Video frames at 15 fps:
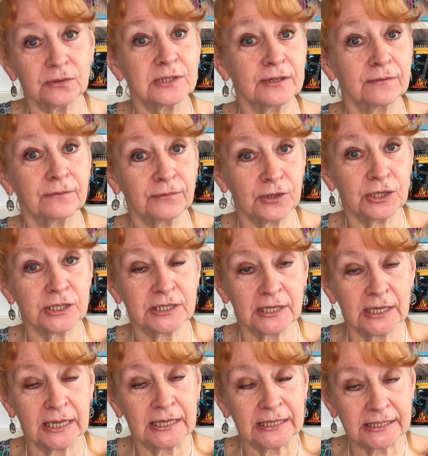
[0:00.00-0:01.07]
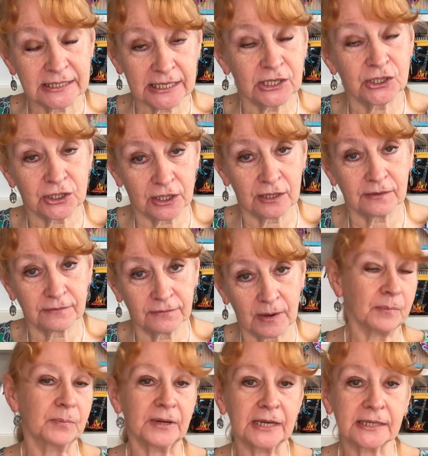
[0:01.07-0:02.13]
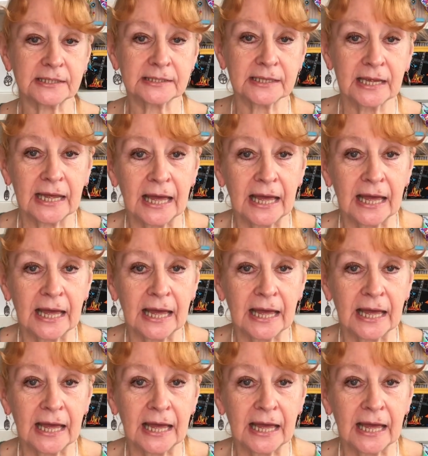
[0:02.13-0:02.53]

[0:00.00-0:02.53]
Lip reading: different t-shirt fabrics